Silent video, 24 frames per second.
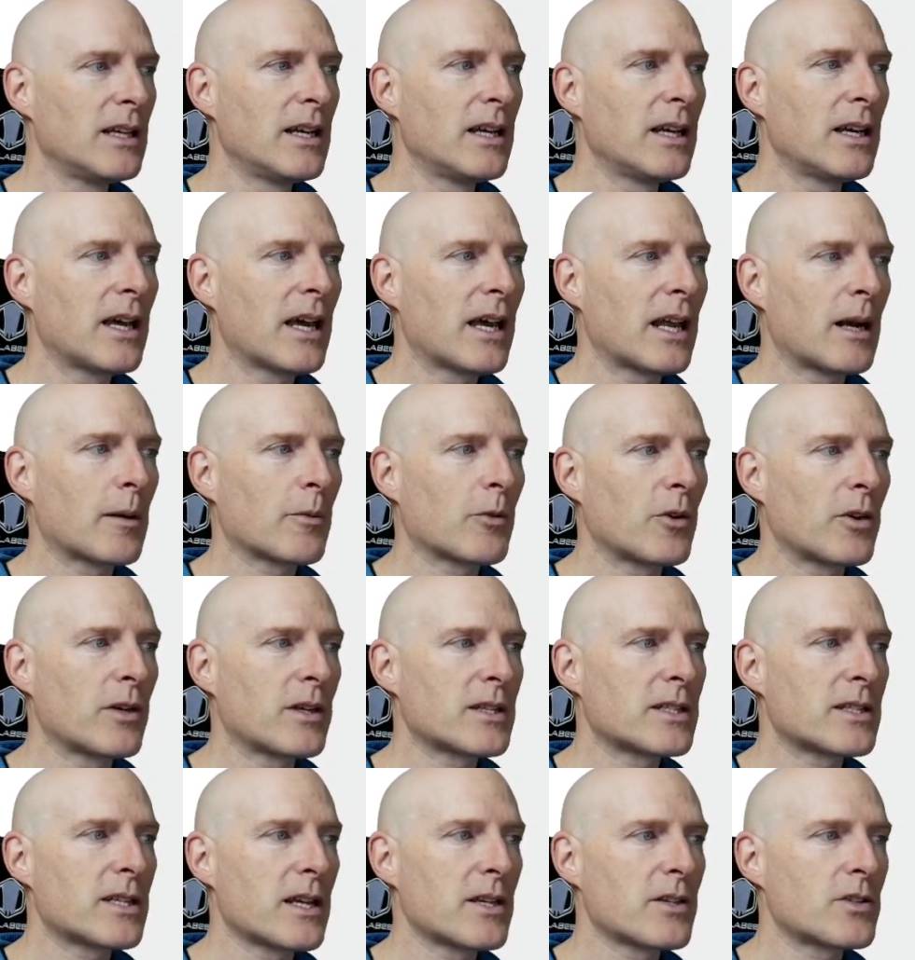and I'm going to
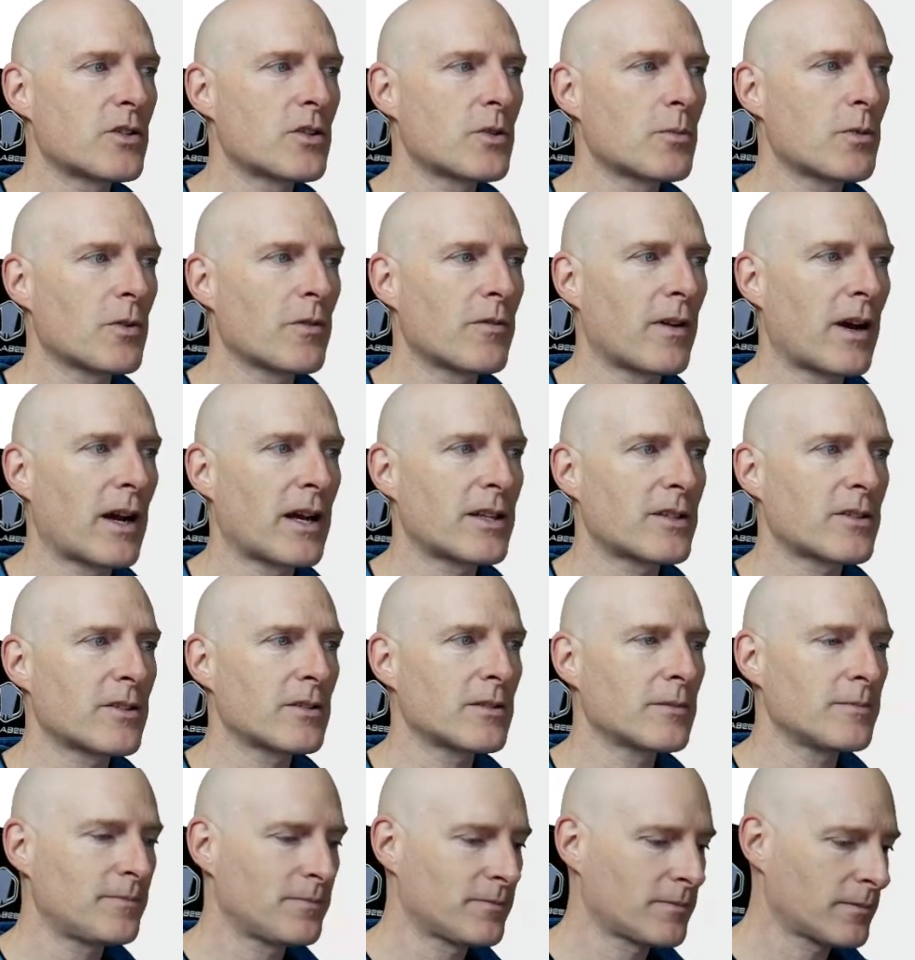say supervisor
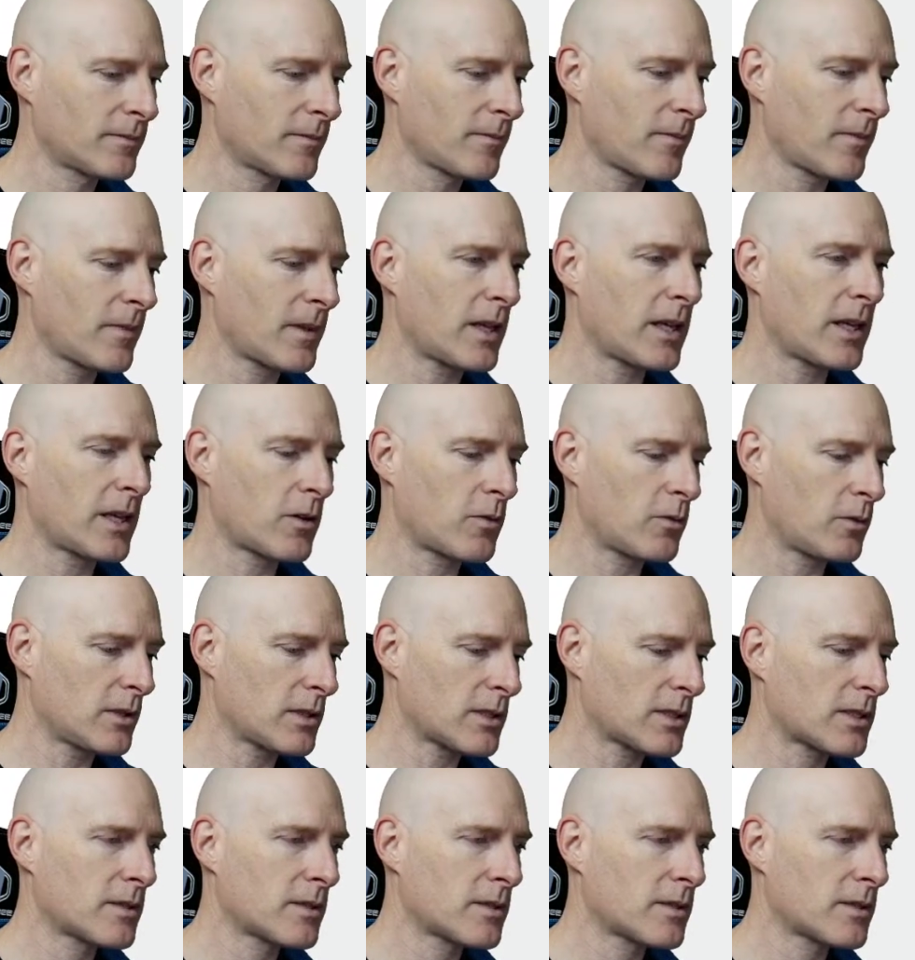equals